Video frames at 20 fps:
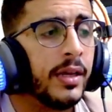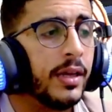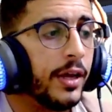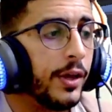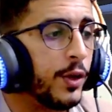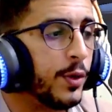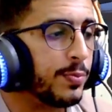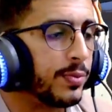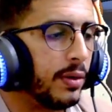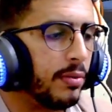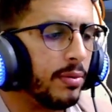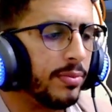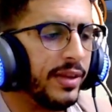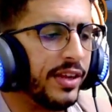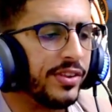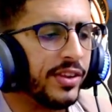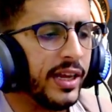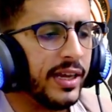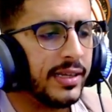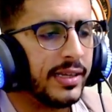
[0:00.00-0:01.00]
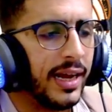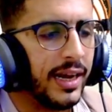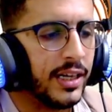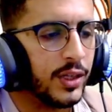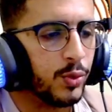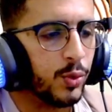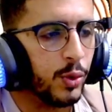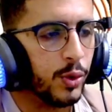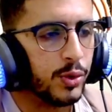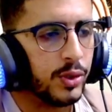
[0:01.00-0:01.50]
you probably think that
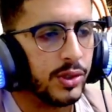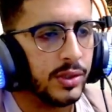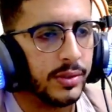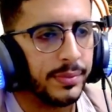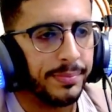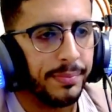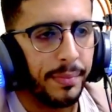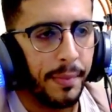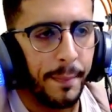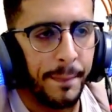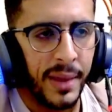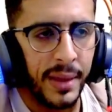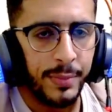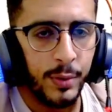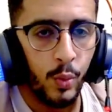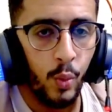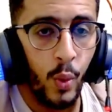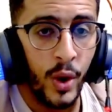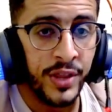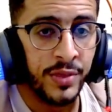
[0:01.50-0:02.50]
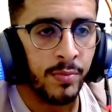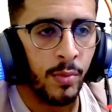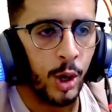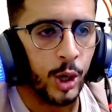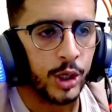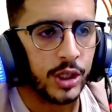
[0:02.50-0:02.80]
it was maybe wind march.